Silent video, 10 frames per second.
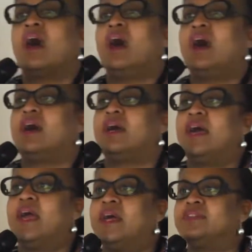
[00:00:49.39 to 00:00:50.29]

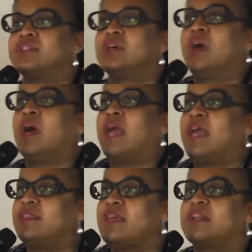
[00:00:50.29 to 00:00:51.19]
And
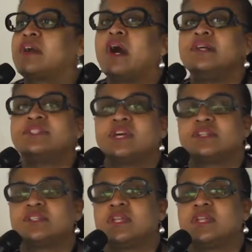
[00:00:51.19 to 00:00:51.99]
in that context,